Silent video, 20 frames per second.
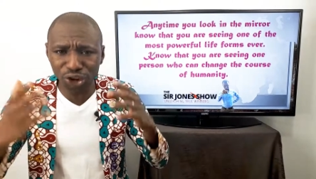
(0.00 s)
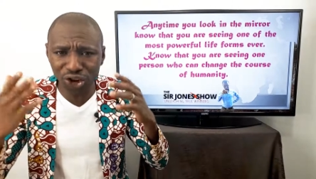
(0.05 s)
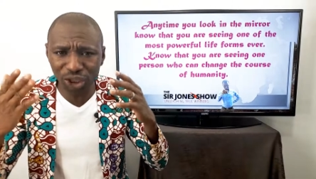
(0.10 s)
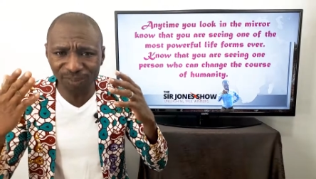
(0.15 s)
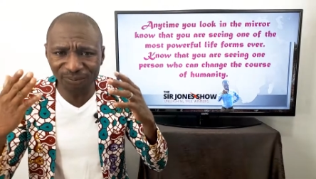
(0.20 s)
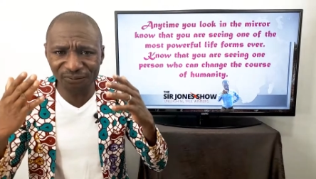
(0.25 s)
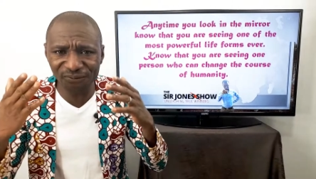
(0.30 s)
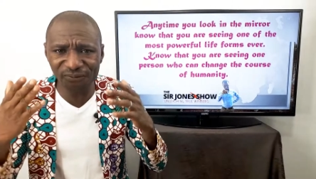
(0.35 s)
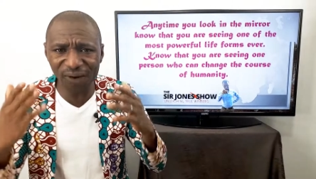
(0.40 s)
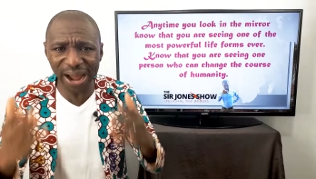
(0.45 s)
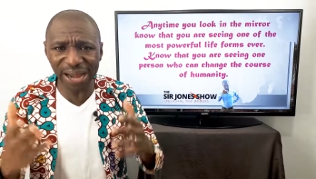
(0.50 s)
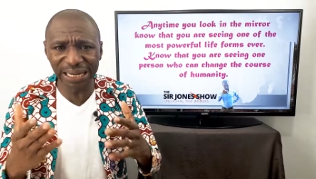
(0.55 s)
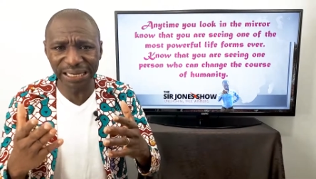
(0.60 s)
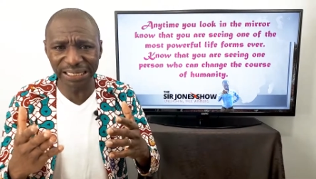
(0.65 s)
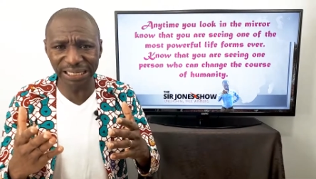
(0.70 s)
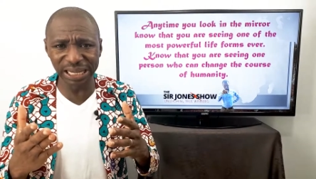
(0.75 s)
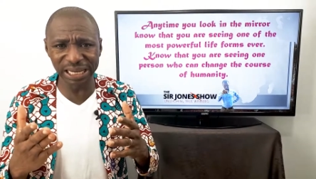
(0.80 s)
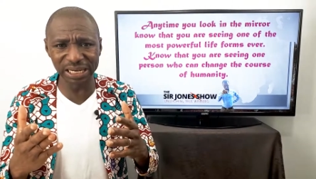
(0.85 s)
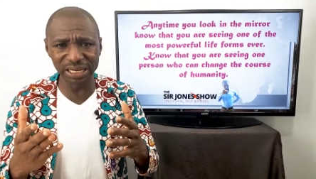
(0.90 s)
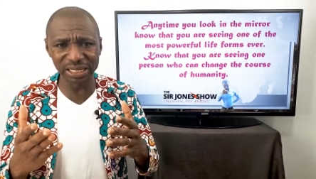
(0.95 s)
stop
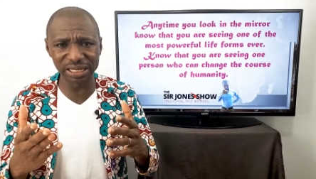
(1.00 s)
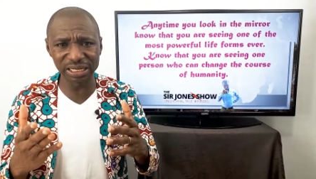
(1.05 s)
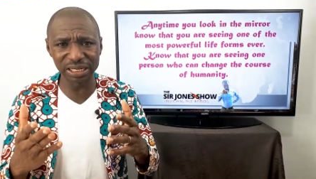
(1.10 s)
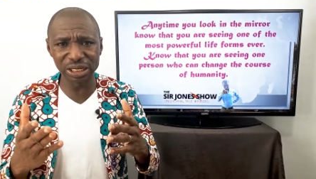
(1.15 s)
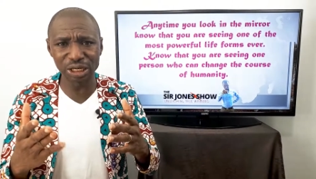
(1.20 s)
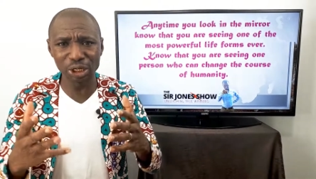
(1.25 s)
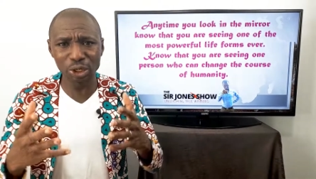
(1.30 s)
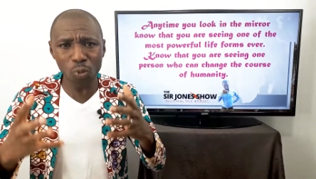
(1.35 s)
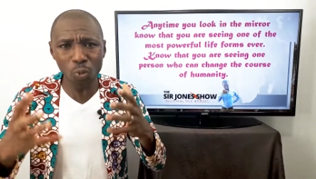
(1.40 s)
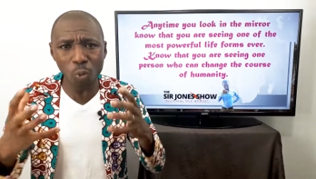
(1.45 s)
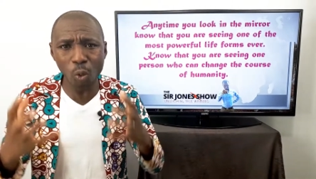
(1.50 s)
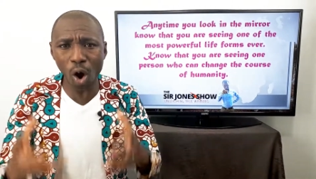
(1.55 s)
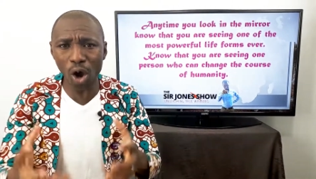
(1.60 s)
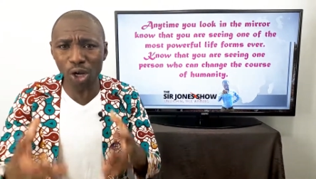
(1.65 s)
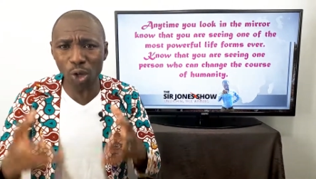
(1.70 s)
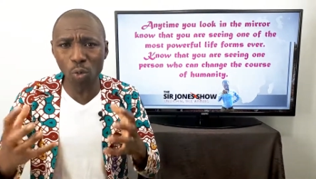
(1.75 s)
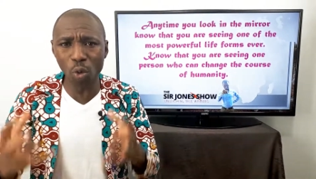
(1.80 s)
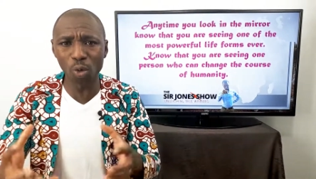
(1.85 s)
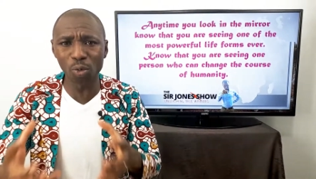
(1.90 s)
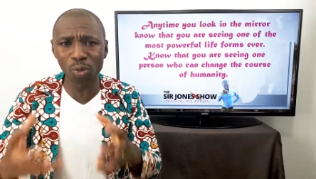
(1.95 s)
finding what
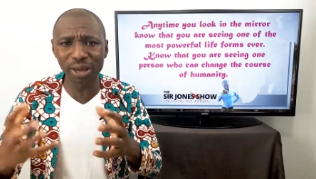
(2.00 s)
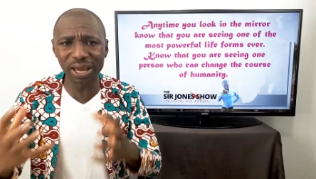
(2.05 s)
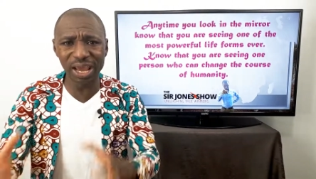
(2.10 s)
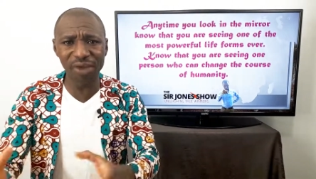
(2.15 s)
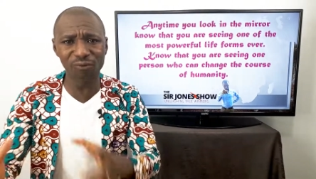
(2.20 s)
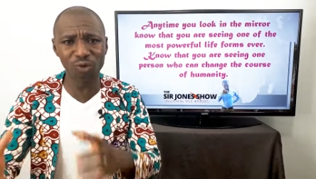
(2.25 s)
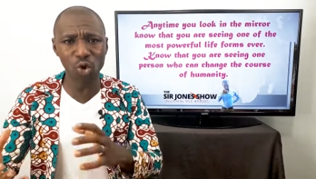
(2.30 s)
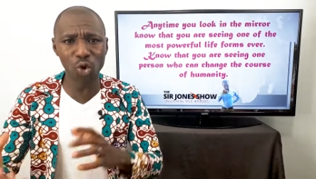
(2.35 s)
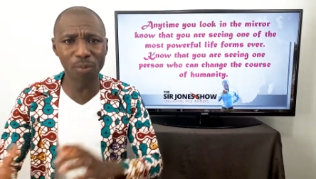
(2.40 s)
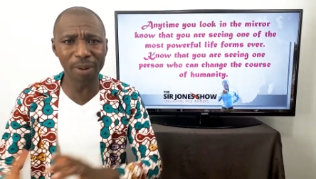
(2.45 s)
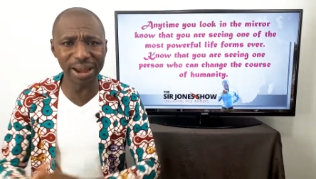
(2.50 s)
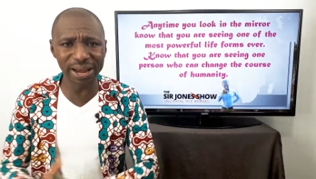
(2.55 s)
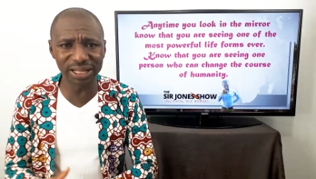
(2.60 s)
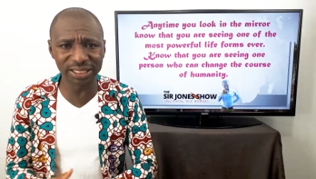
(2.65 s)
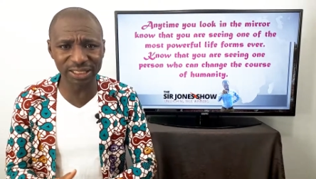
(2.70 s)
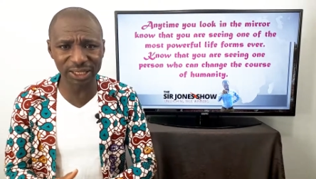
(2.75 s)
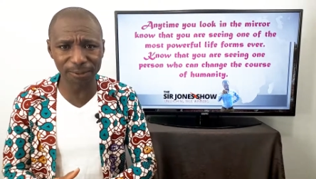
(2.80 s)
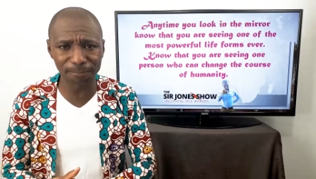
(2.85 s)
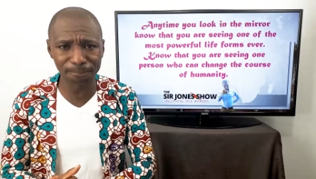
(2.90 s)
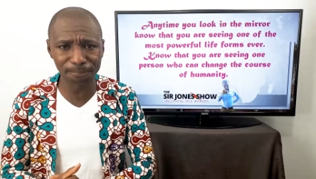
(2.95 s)
you want to give to
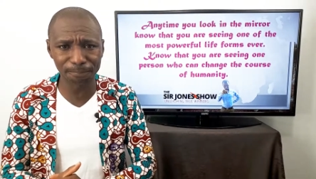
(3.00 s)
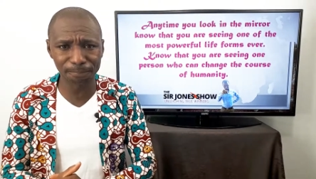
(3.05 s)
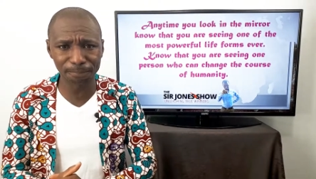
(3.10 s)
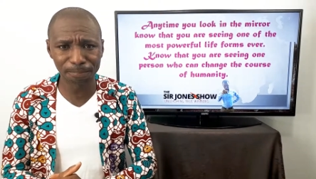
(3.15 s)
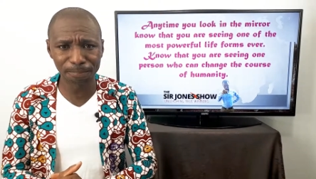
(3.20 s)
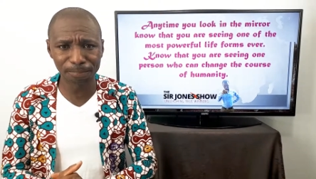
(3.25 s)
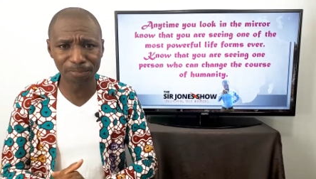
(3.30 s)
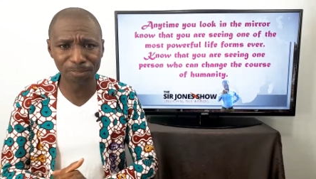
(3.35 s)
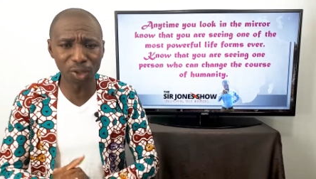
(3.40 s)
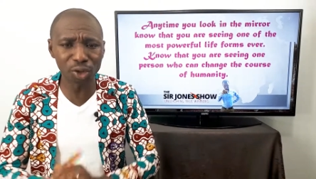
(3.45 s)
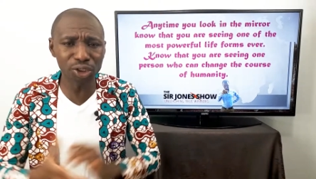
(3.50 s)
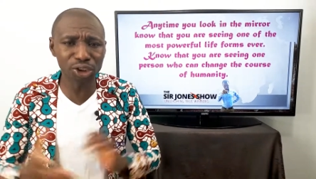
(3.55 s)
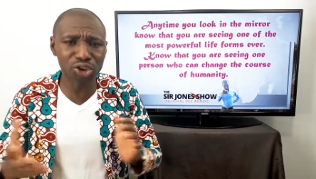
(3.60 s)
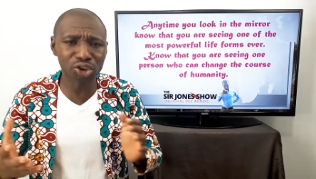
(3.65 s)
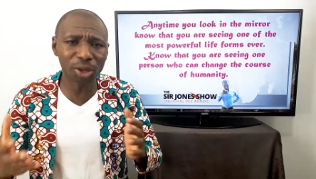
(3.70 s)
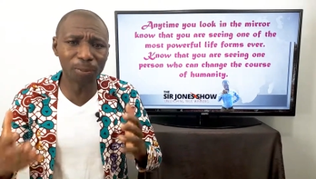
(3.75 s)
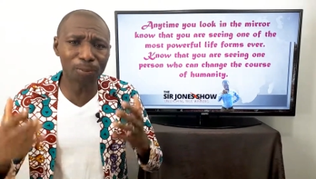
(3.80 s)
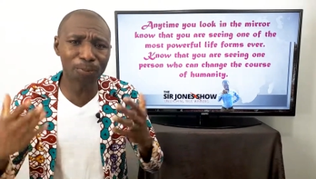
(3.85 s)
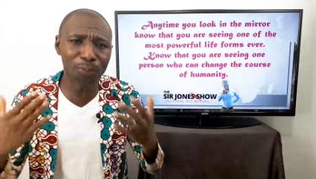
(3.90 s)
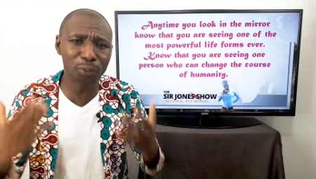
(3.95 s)
humanity. Now to
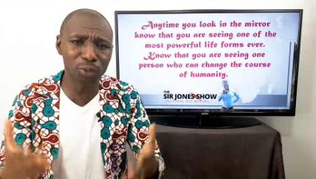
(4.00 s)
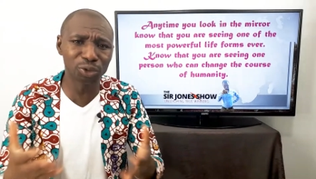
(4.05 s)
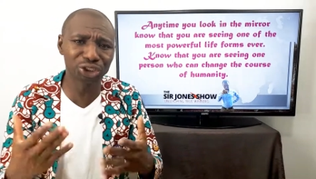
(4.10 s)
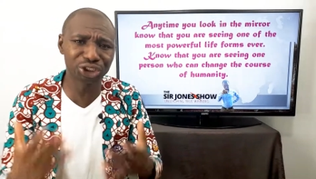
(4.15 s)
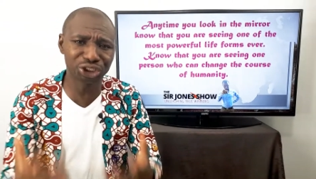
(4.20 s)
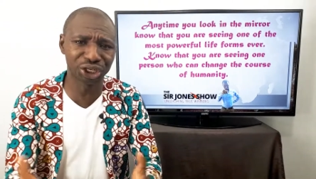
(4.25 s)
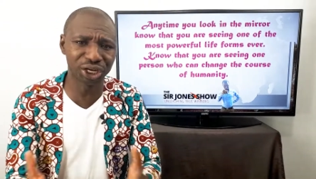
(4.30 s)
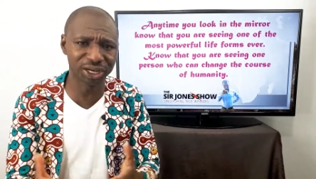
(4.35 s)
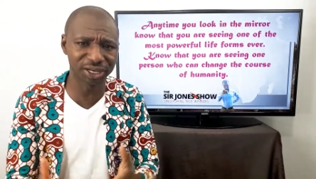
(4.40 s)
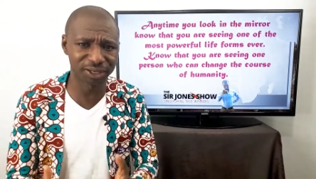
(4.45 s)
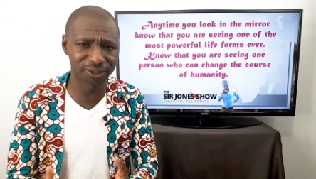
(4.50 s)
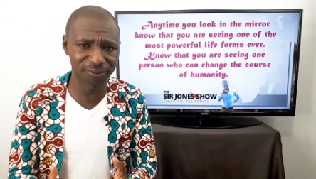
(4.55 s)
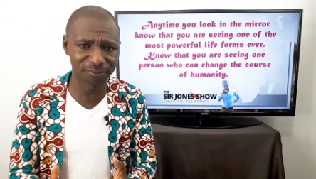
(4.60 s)
stop pushing